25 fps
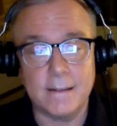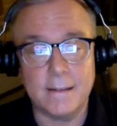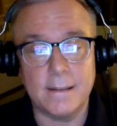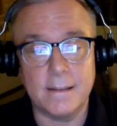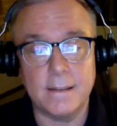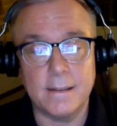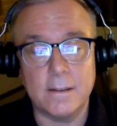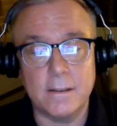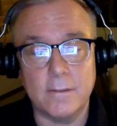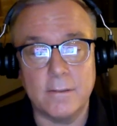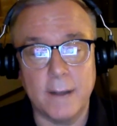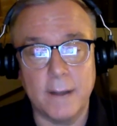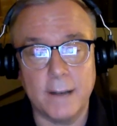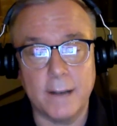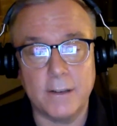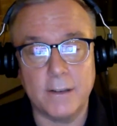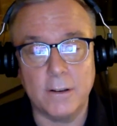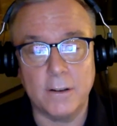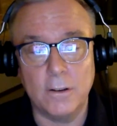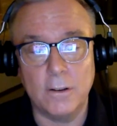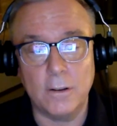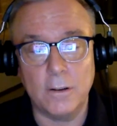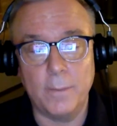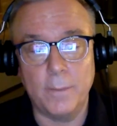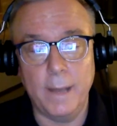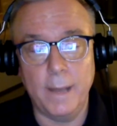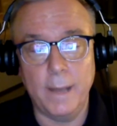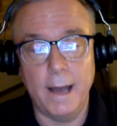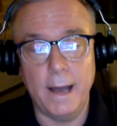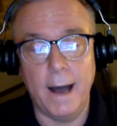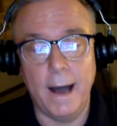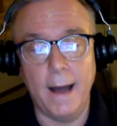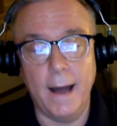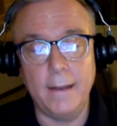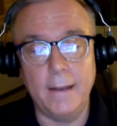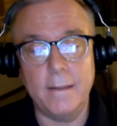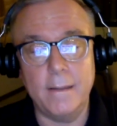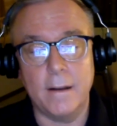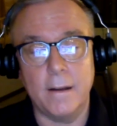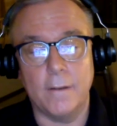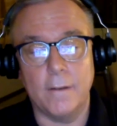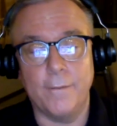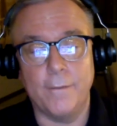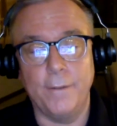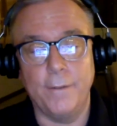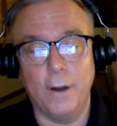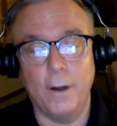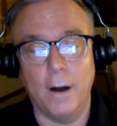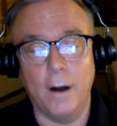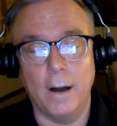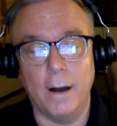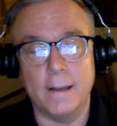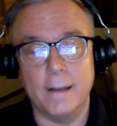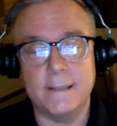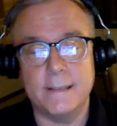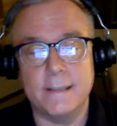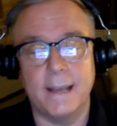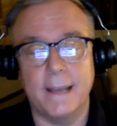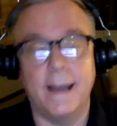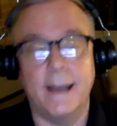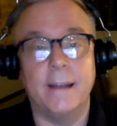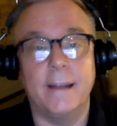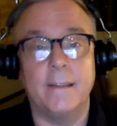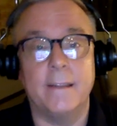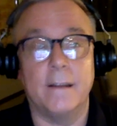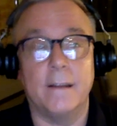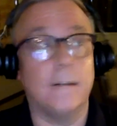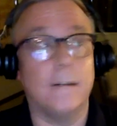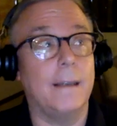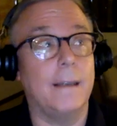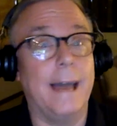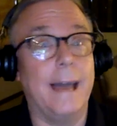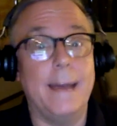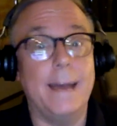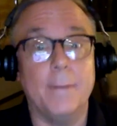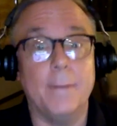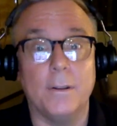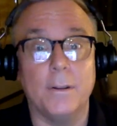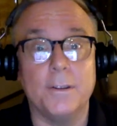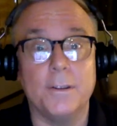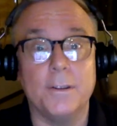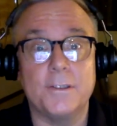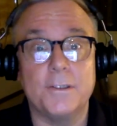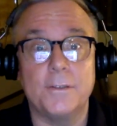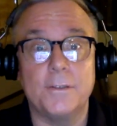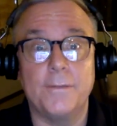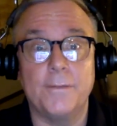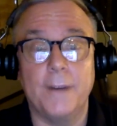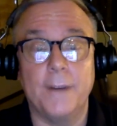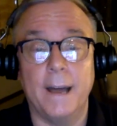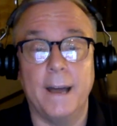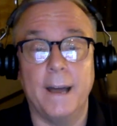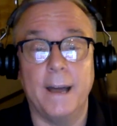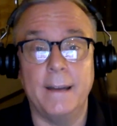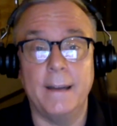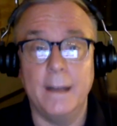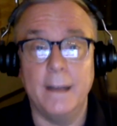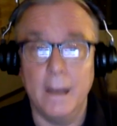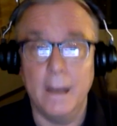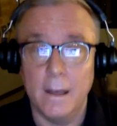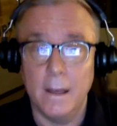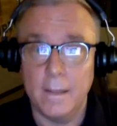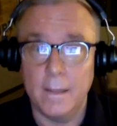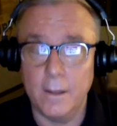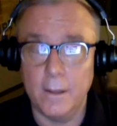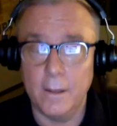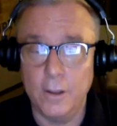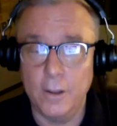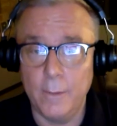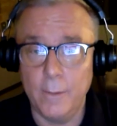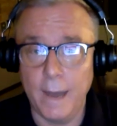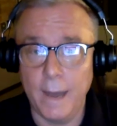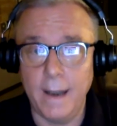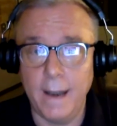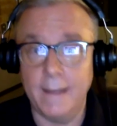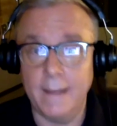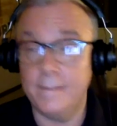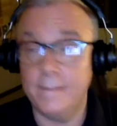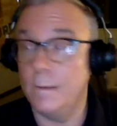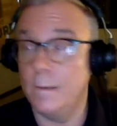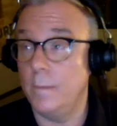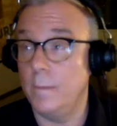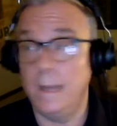the director looked beyond their flaws and their labels to find the humanity in them,